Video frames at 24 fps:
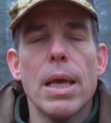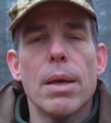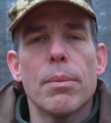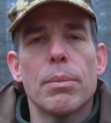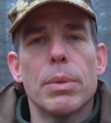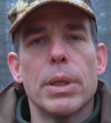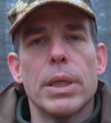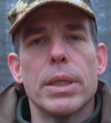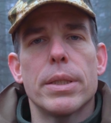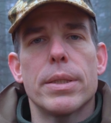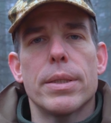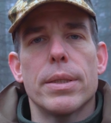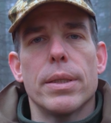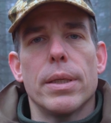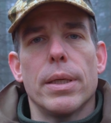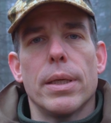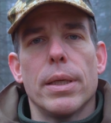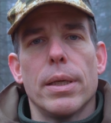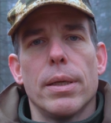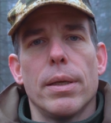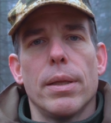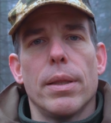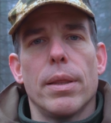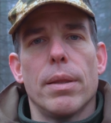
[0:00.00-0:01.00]
But
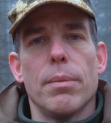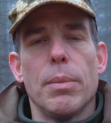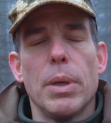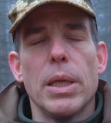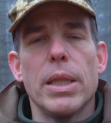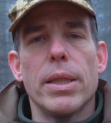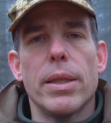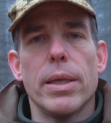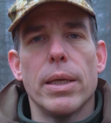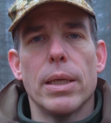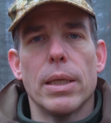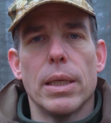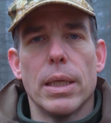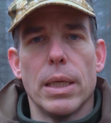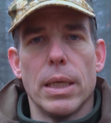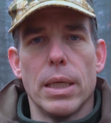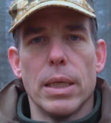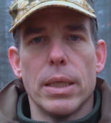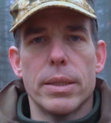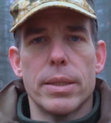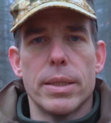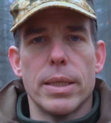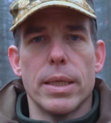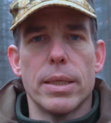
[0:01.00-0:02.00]
the main thing
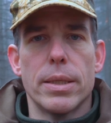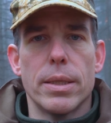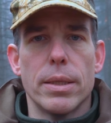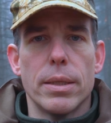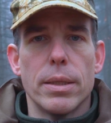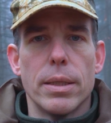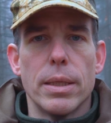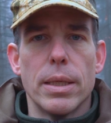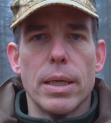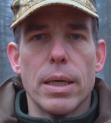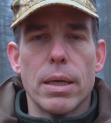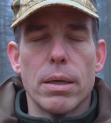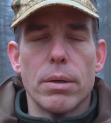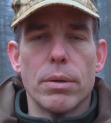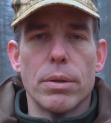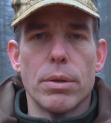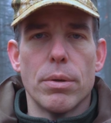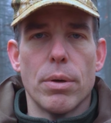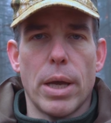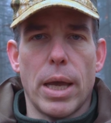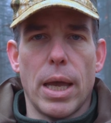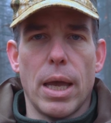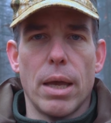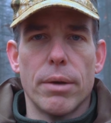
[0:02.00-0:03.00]
is that now
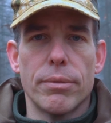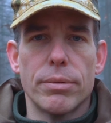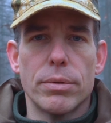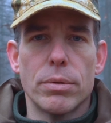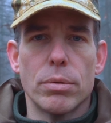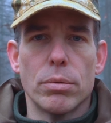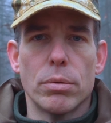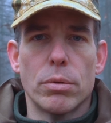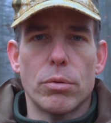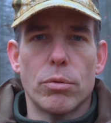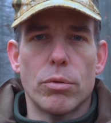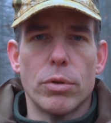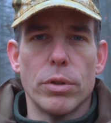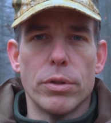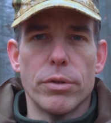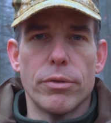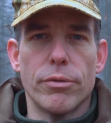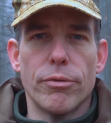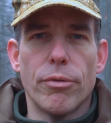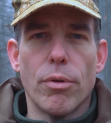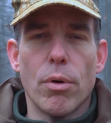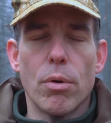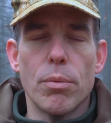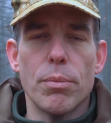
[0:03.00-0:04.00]
you have to
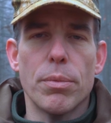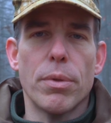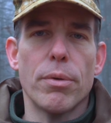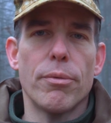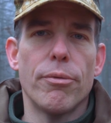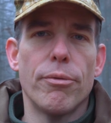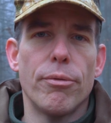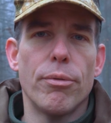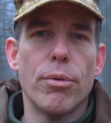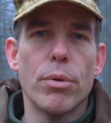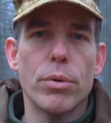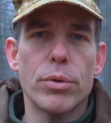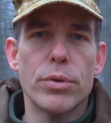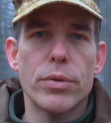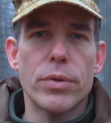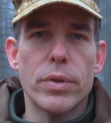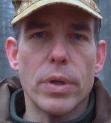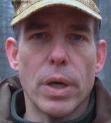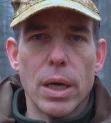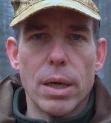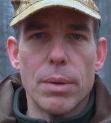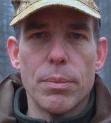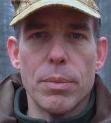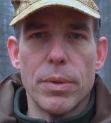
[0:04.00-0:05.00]
transform the first
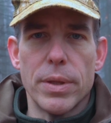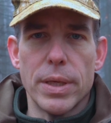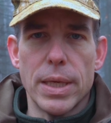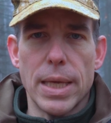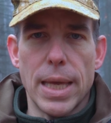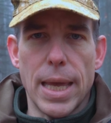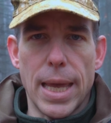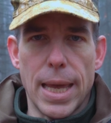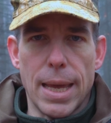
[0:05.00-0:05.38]
time the